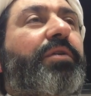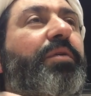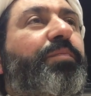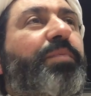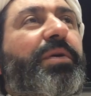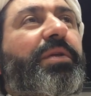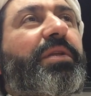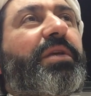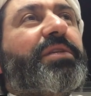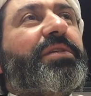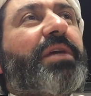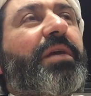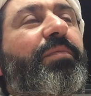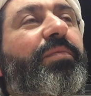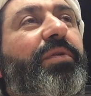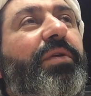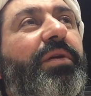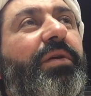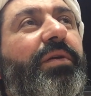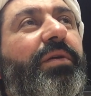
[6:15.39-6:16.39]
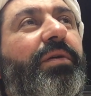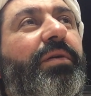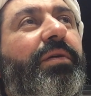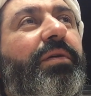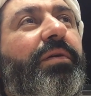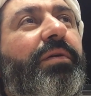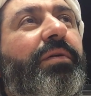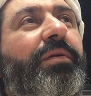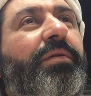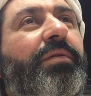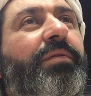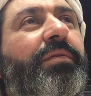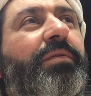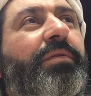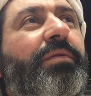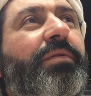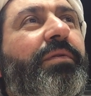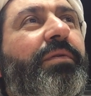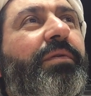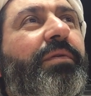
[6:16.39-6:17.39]
repeat the same thing.
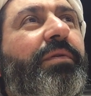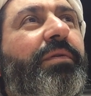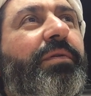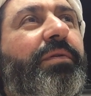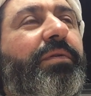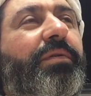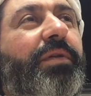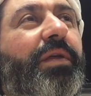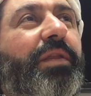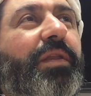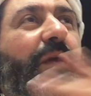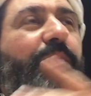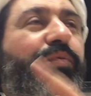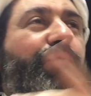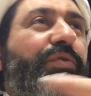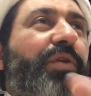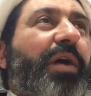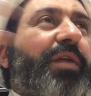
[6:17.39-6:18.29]
Then they put